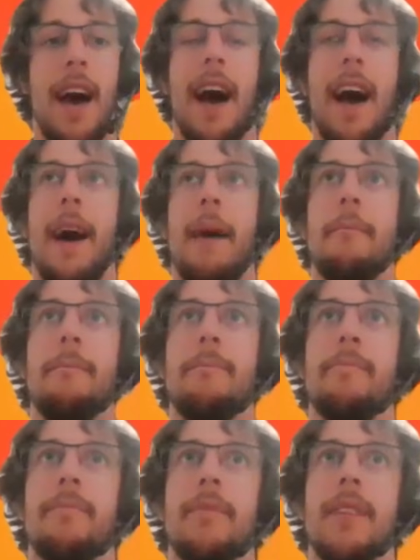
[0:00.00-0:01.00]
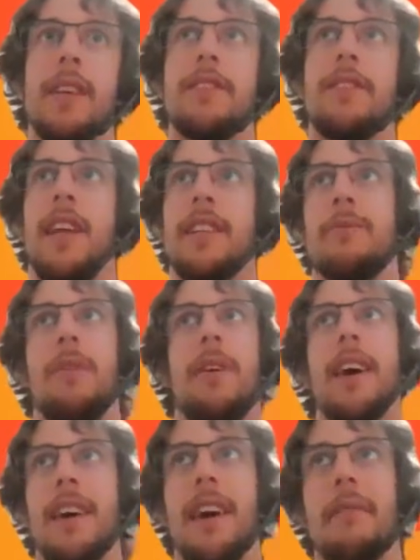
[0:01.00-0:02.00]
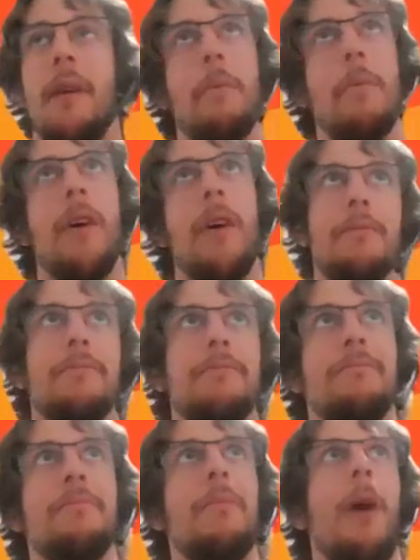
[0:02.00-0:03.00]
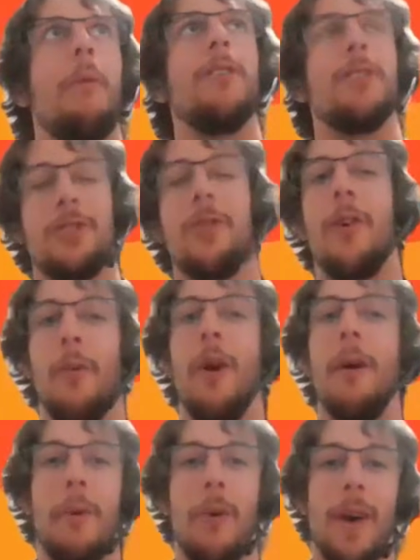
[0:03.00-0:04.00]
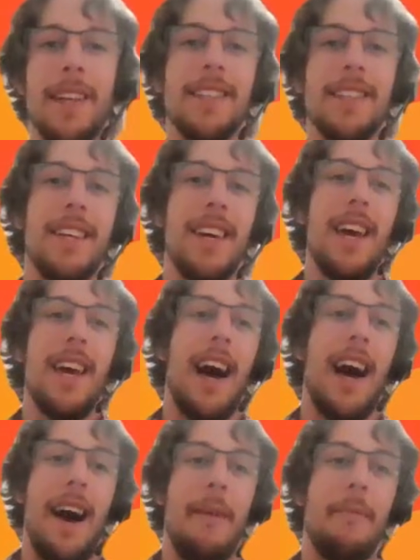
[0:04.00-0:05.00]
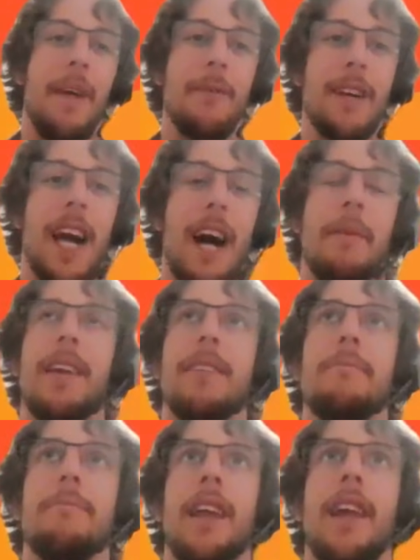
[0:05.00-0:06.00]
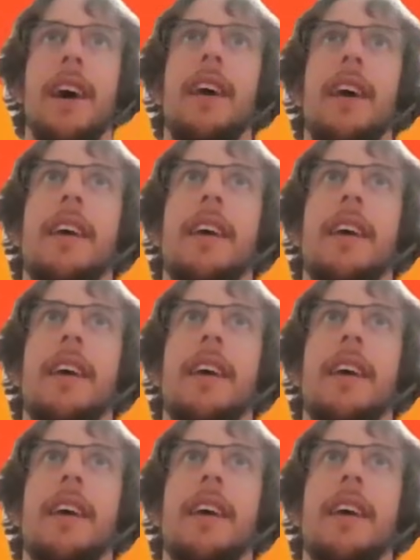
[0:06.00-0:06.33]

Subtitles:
So that's why I'm not sure at what point that would come in, but